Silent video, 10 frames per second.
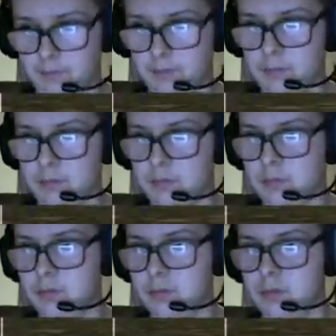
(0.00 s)

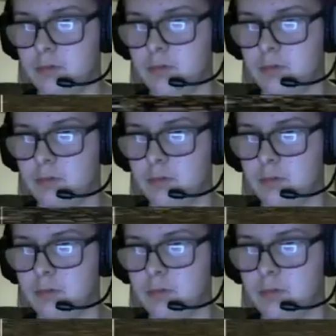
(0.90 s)

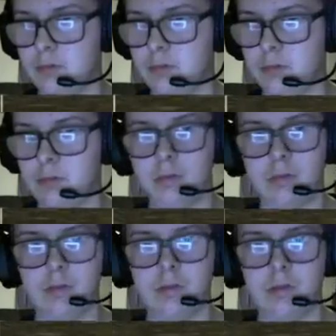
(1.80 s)

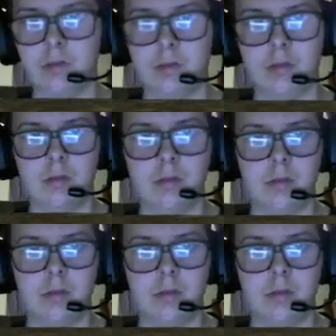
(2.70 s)
[no speech]